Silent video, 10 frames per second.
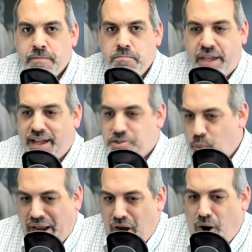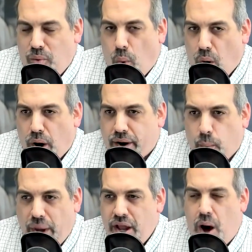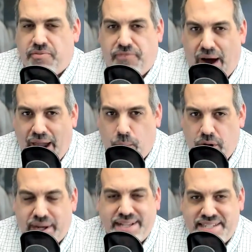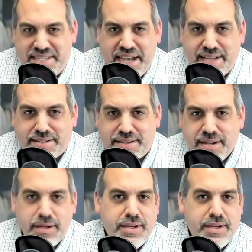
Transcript: Because we don't work, we don't fight, we don't exist